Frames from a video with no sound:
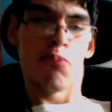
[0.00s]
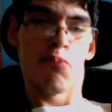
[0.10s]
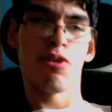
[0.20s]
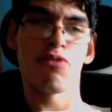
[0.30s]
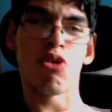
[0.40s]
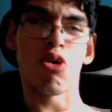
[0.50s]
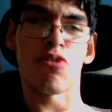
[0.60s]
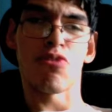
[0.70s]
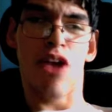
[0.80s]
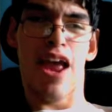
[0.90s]
before,
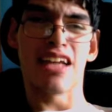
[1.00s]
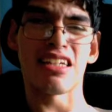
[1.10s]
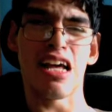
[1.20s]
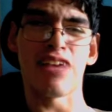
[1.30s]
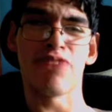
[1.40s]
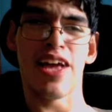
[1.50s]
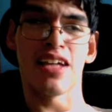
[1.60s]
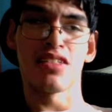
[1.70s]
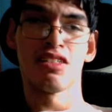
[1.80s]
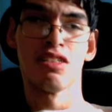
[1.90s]
for anti
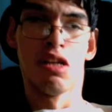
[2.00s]
fans